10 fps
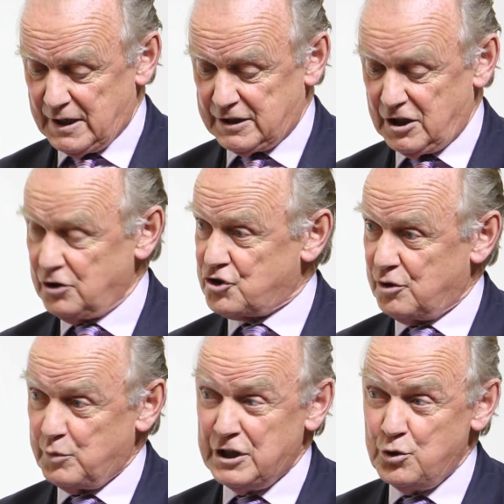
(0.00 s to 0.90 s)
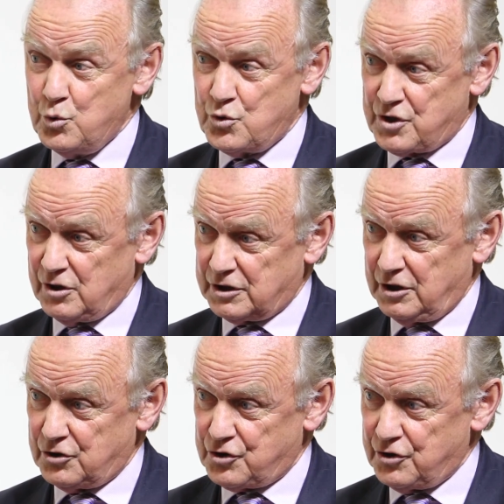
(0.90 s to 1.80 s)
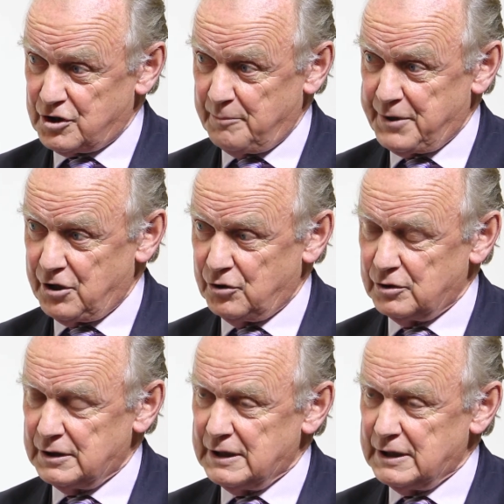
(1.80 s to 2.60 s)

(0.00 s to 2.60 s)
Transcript: culture, we lose our culture at our peril.